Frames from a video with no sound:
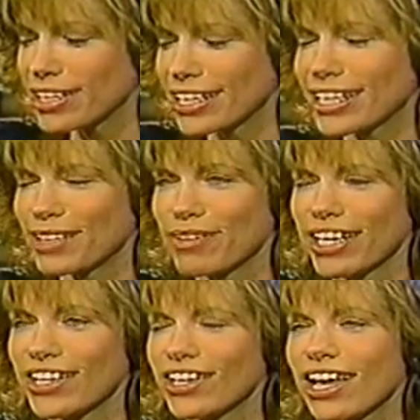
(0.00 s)
thinking about
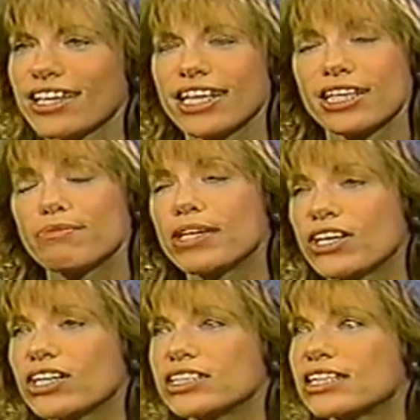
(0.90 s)
it a lot lately,
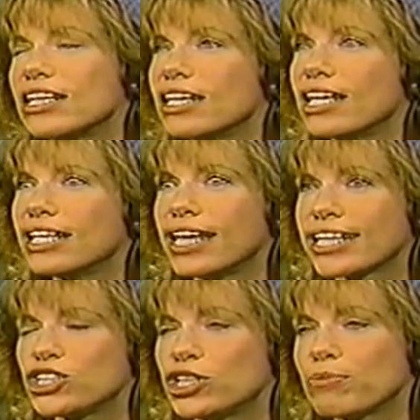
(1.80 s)
because
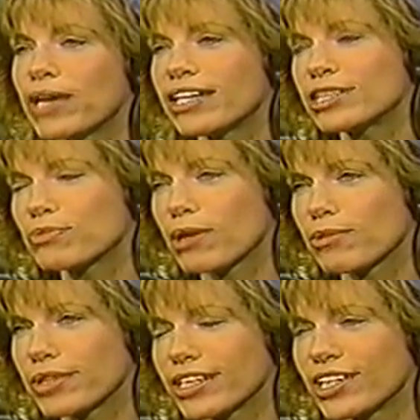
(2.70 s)
next year Ben is
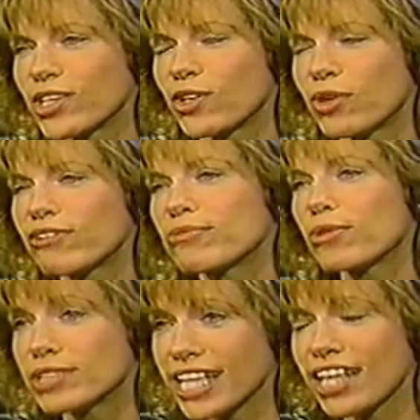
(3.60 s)
probably going to go away from
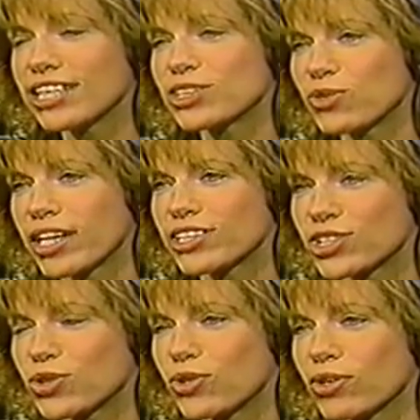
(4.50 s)
home. Sally's away in
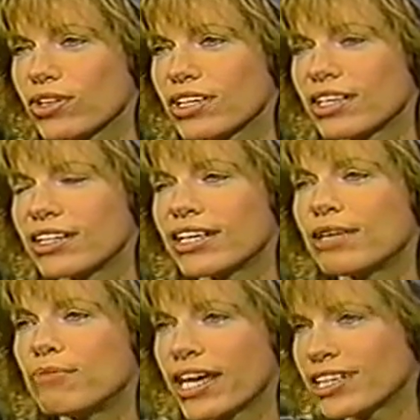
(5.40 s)
school,
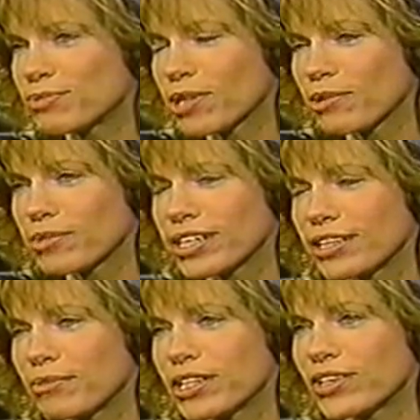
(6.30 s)
and Ben is probably
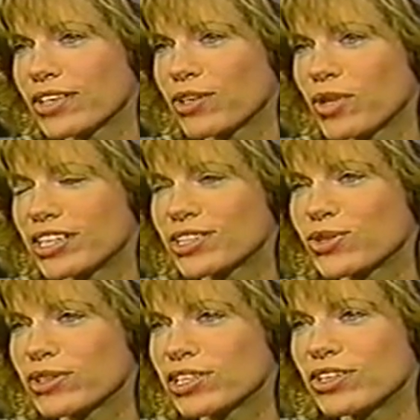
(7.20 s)
going to be going away to
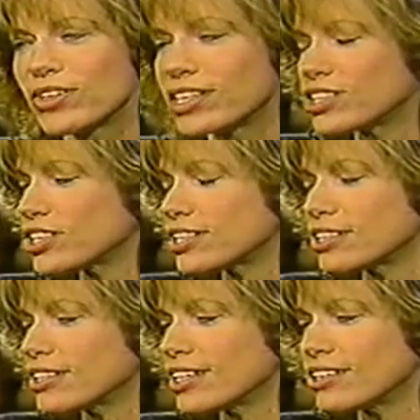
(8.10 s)
school too, and it's
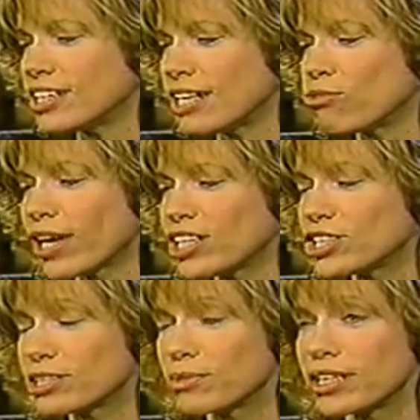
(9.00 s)
just, it
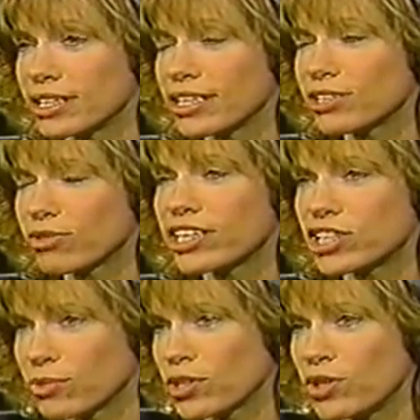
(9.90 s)
wrenches me. It is
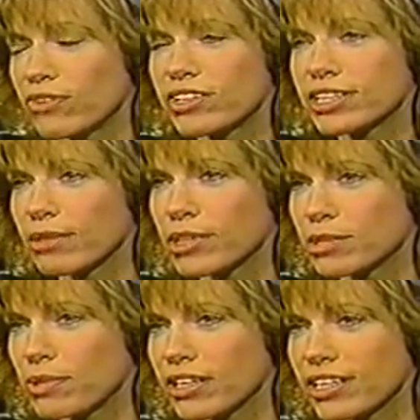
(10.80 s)
wrenching. Well, you have the same
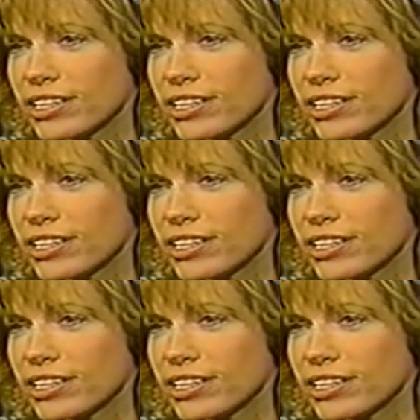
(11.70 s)
experience.